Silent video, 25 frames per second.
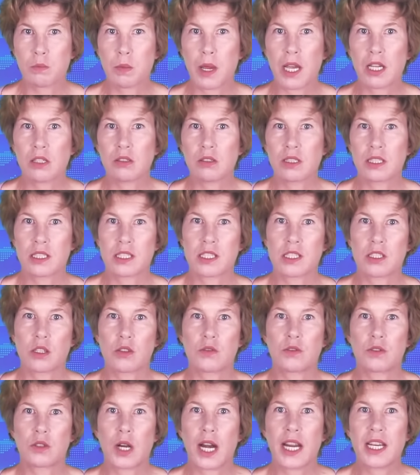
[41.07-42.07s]
barrels
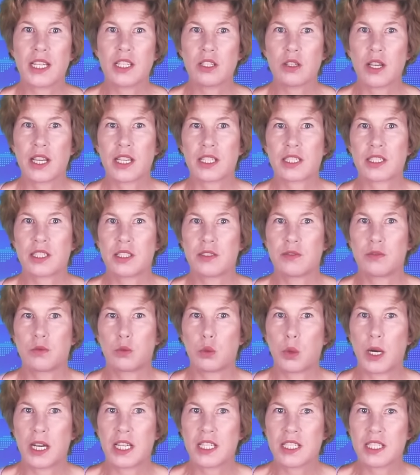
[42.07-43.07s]
of radioactive
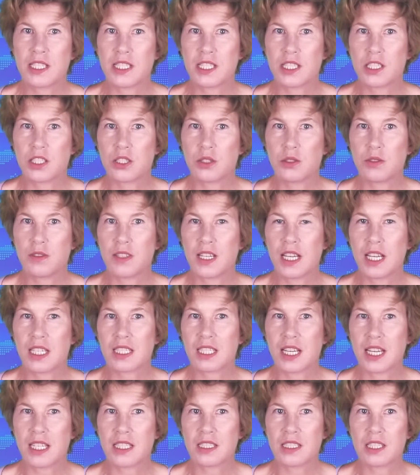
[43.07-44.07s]
waste into the
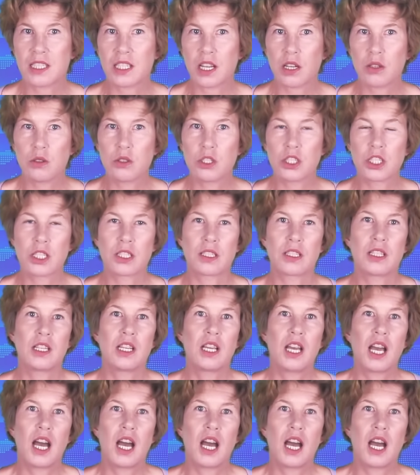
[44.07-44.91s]
Atlantic Ocean